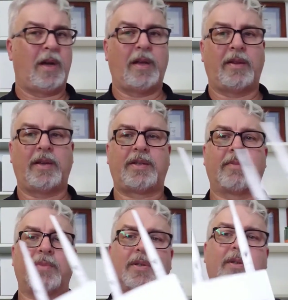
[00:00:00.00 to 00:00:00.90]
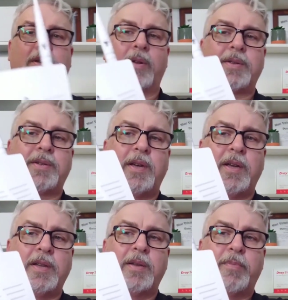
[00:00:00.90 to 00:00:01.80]
and there's some slots
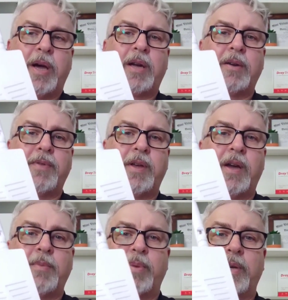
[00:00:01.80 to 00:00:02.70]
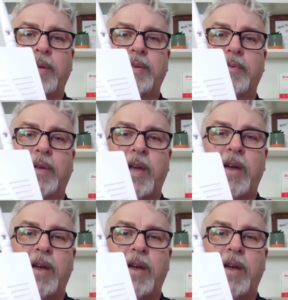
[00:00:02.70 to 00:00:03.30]
in the back of the AP to